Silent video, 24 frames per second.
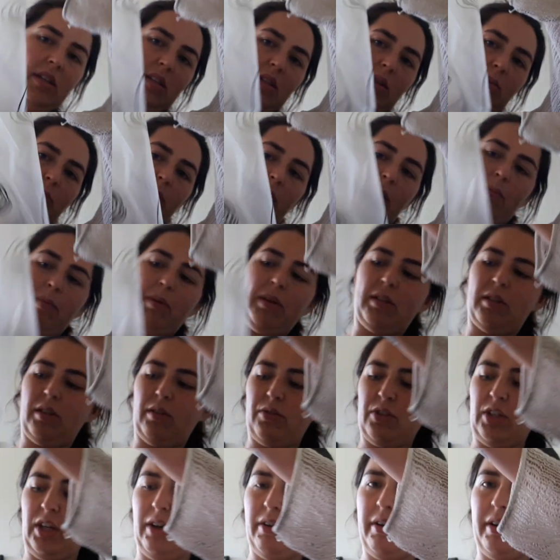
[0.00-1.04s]
the big piece of
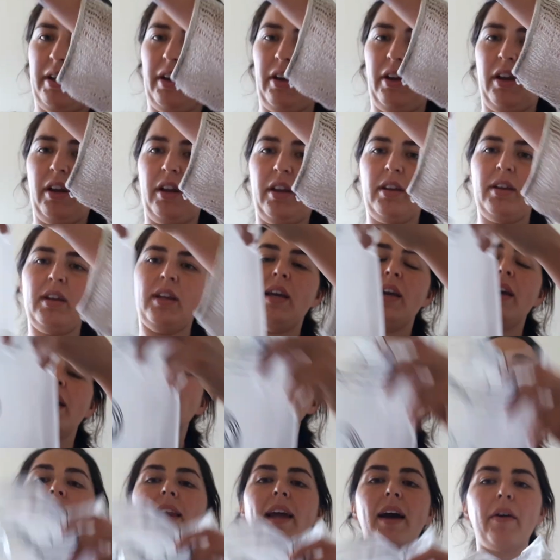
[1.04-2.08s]
shower curtain,
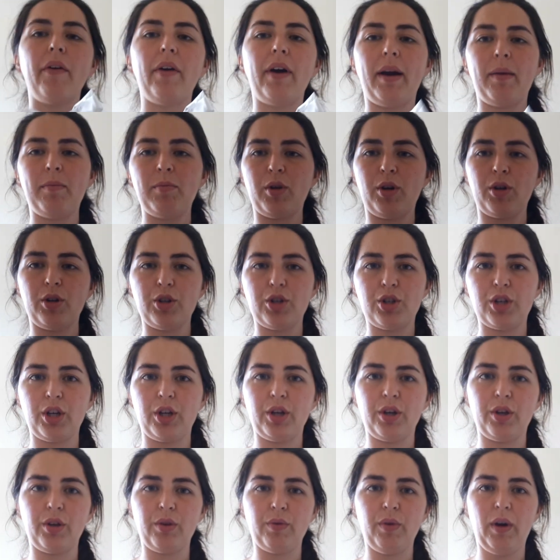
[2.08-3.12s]
and now I'm gonna
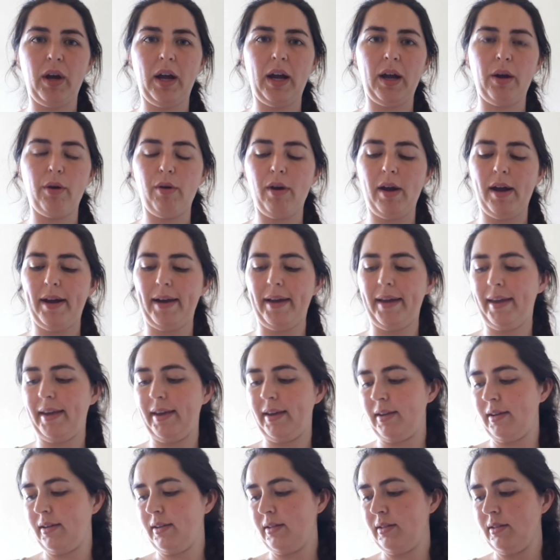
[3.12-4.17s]
show you how
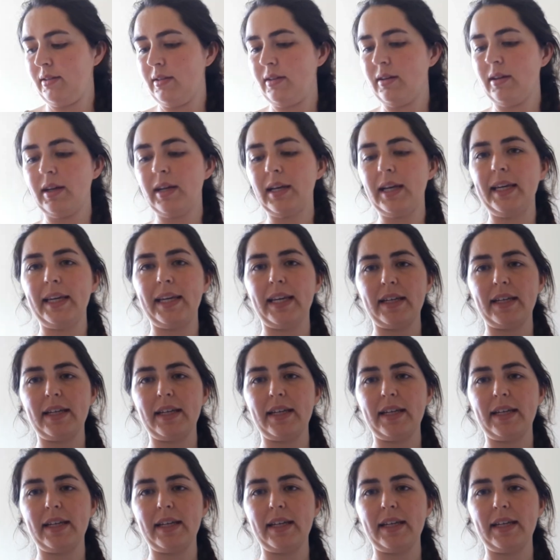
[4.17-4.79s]
I clean